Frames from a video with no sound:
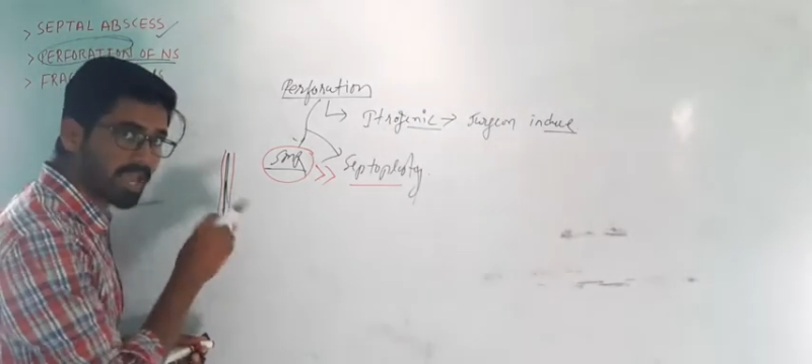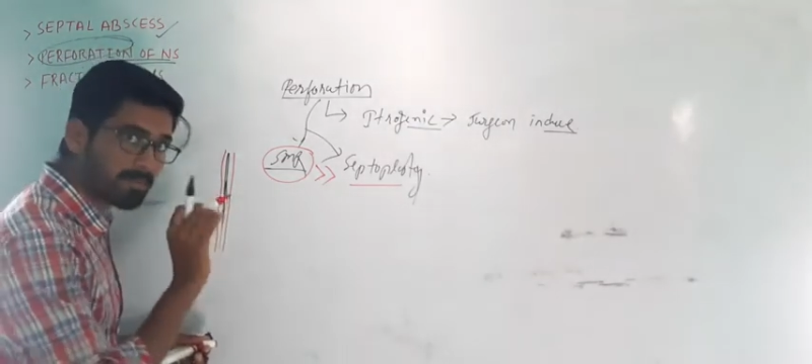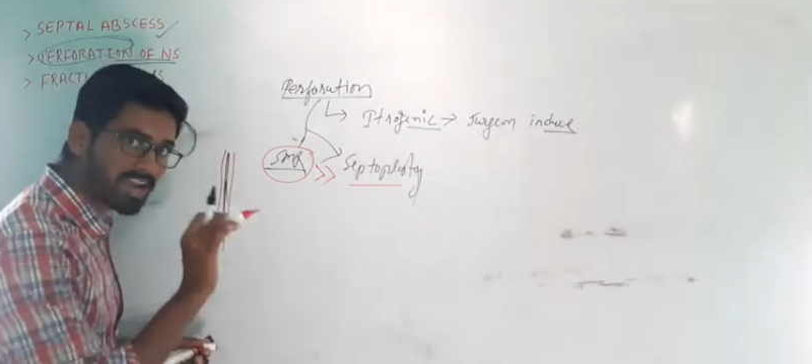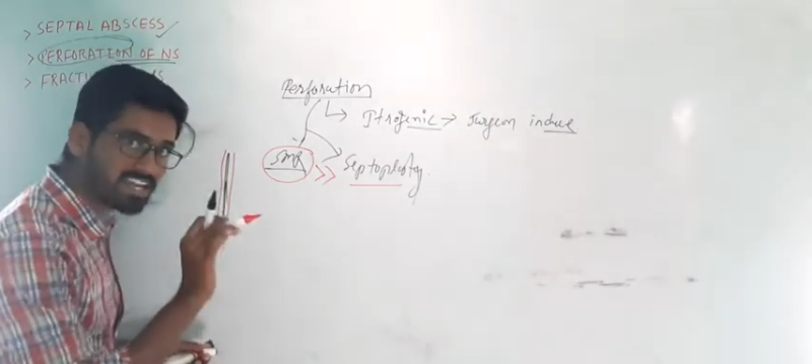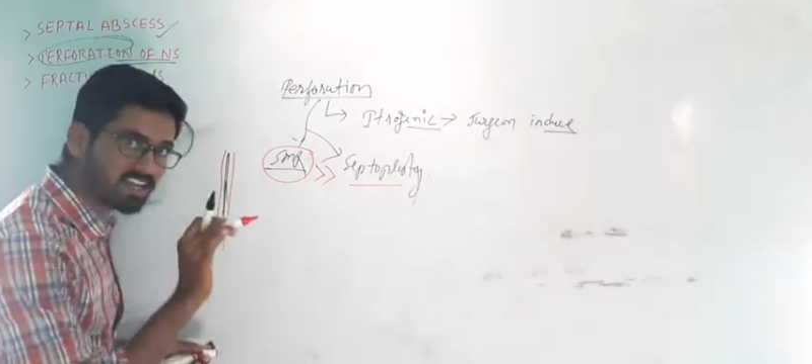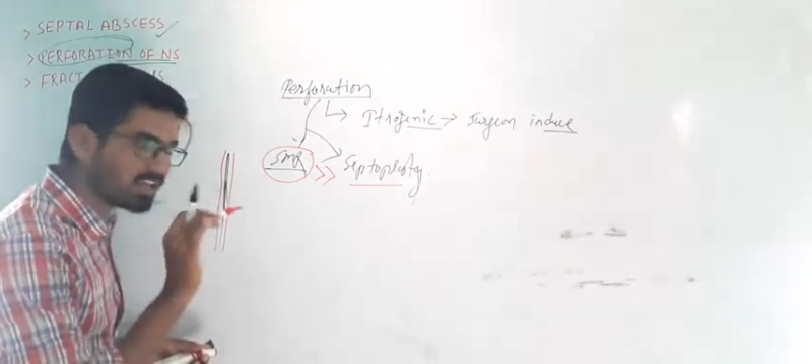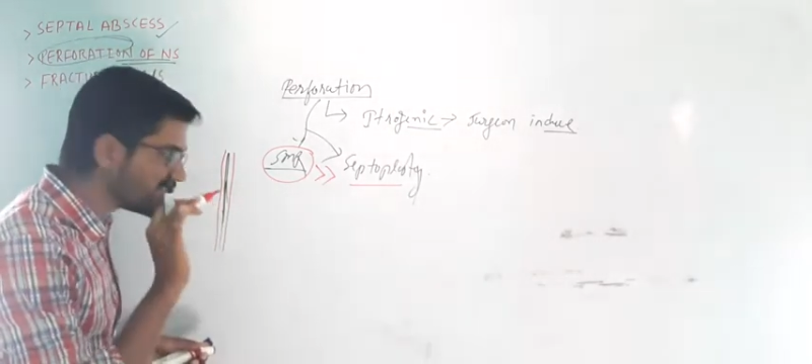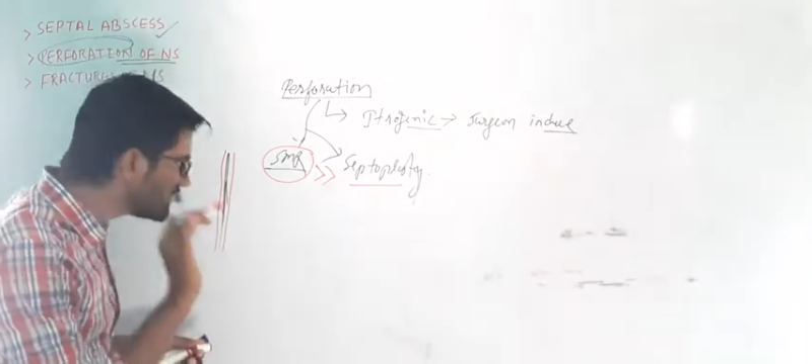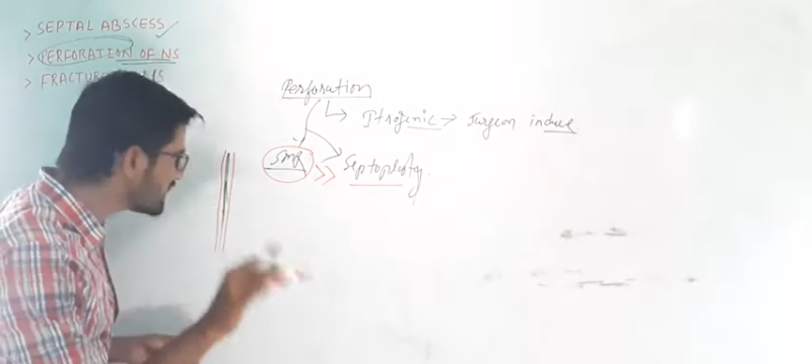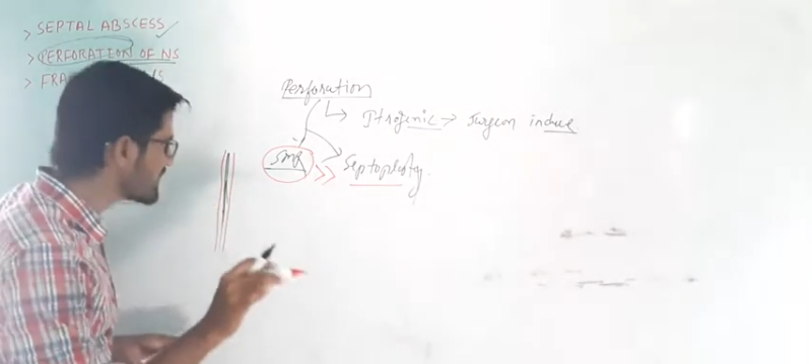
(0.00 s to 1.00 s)
Am I right?
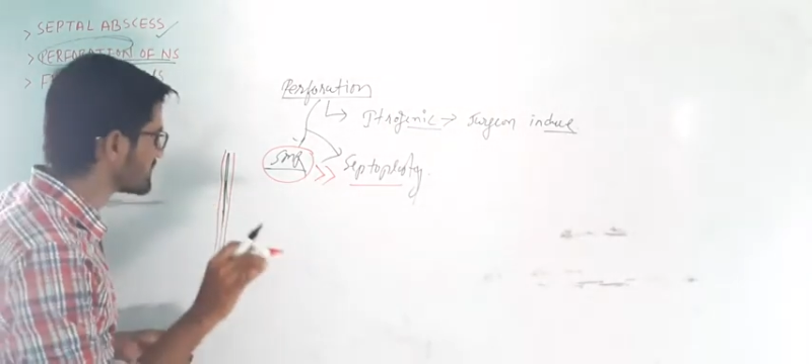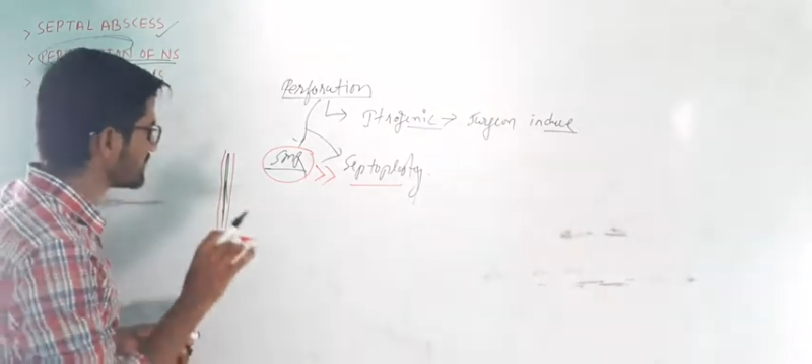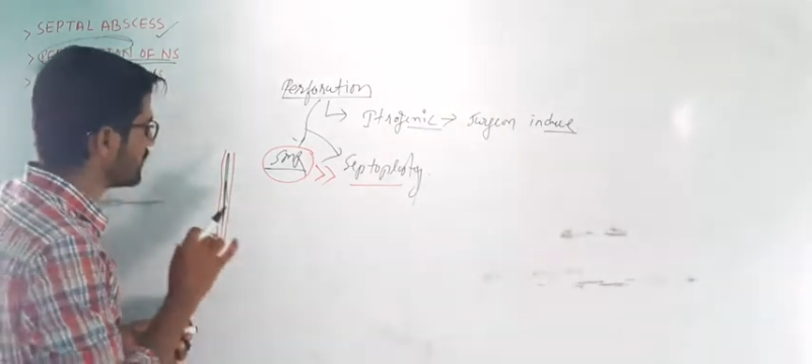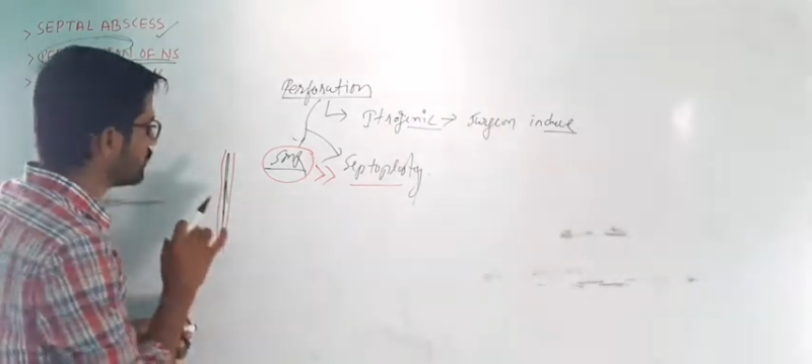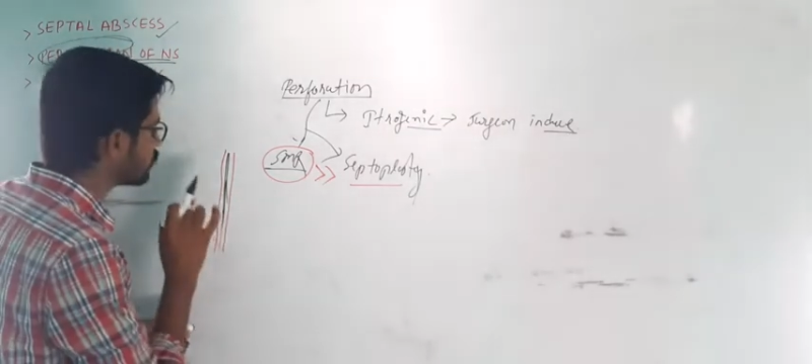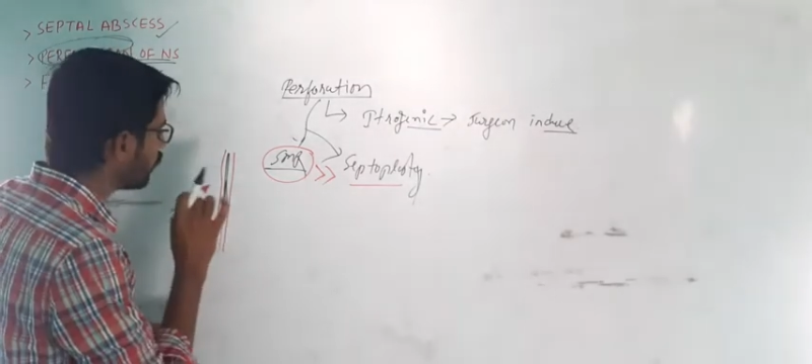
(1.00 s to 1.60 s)
Yes. So